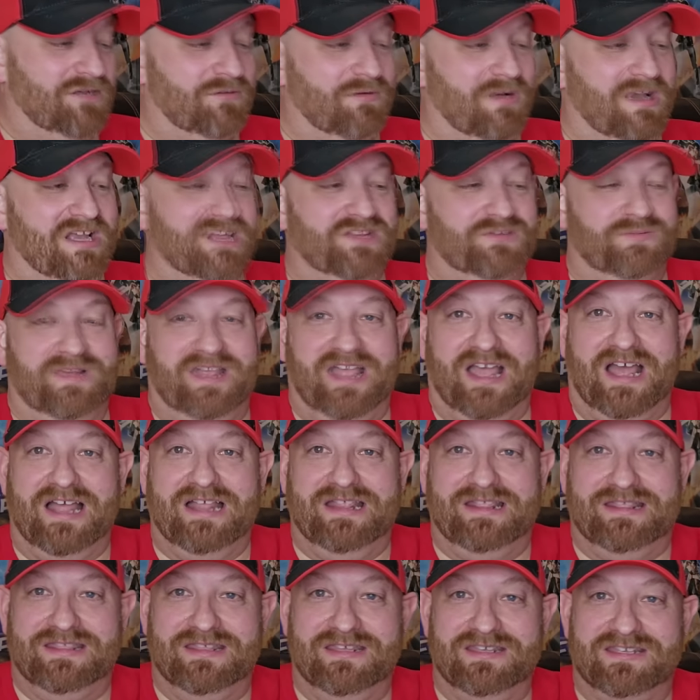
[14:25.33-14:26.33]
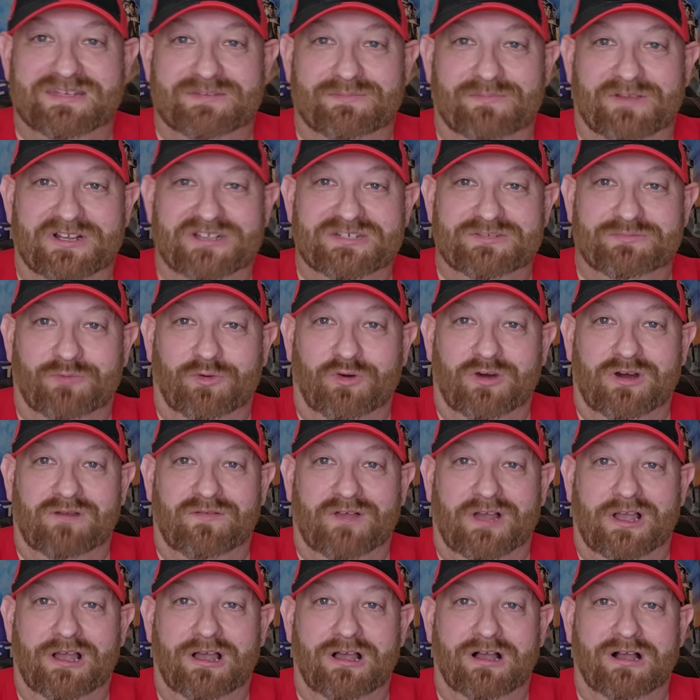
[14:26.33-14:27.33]
Otherwise, we got this much more
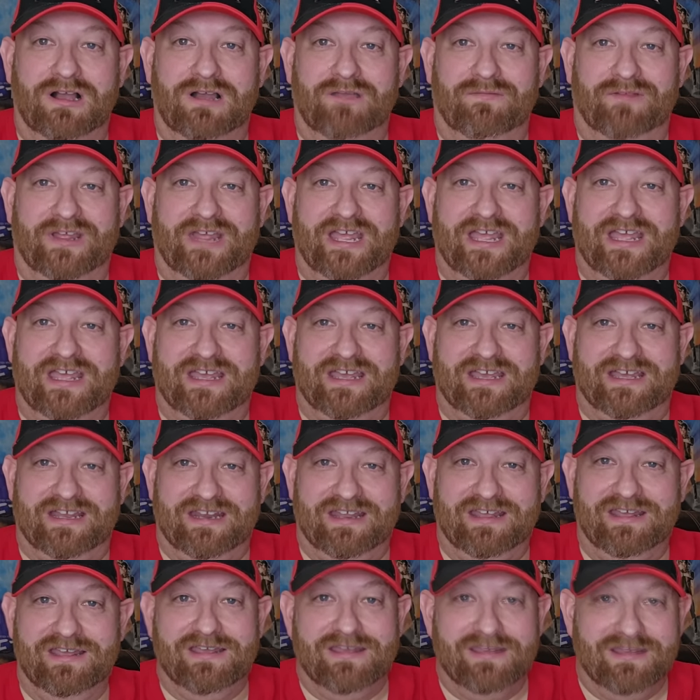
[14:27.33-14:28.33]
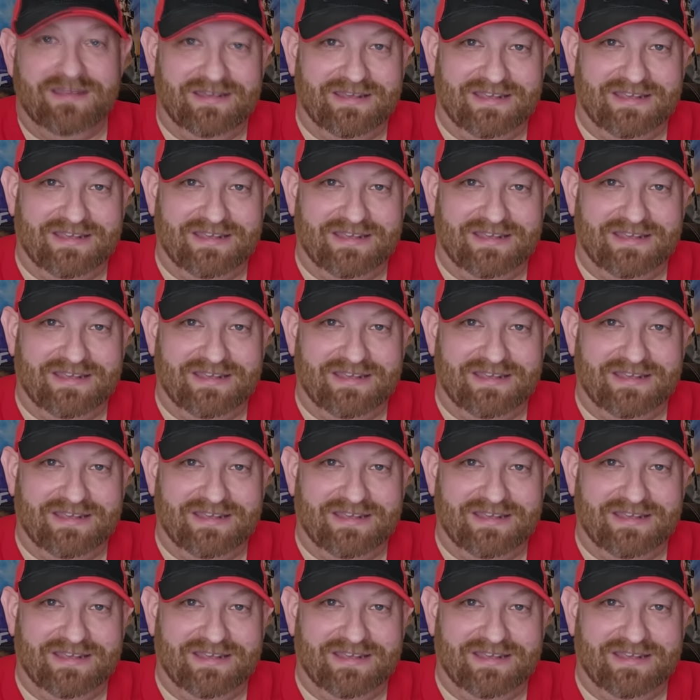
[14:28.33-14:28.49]
of a hunk of a head